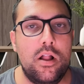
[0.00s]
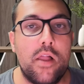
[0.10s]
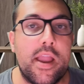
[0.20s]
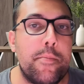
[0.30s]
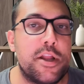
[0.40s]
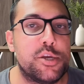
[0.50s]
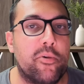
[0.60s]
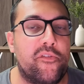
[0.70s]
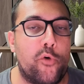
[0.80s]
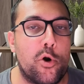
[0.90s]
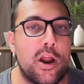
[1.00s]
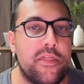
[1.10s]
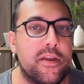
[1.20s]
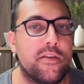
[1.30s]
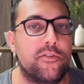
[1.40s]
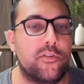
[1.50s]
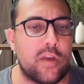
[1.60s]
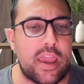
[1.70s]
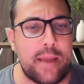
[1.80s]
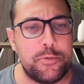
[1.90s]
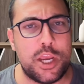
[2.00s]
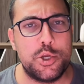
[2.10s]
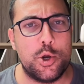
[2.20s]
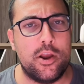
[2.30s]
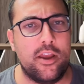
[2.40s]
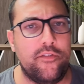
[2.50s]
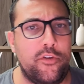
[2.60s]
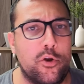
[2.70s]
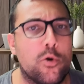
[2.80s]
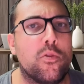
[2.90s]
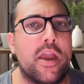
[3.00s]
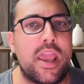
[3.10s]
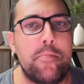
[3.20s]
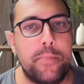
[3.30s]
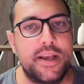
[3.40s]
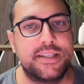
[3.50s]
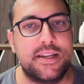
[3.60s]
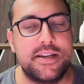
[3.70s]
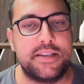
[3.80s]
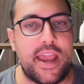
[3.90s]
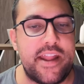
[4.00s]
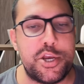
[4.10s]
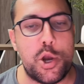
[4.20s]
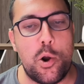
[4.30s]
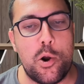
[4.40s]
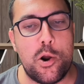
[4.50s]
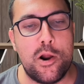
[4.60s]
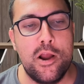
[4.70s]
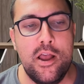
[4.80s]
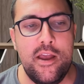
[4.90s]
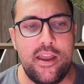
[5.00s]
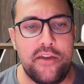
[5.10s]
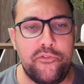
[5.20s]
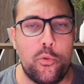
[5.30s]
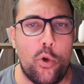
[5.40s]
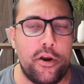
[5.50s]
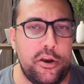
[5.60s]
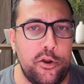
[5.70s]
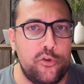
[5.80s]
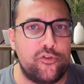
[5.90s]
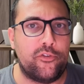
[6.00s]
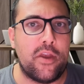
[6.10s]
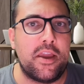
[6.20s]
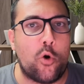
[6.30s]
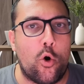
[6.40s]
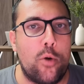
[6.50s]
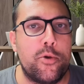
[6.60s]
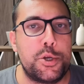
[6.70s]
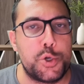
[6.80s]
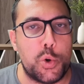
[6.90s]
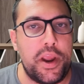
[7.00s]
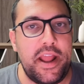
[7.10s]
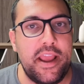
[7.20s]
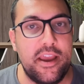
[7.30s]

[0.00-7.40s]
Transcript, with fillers: Like I mentioned before, I think this is a game changer if you're like a business, HR, if you want to do just like corporate training,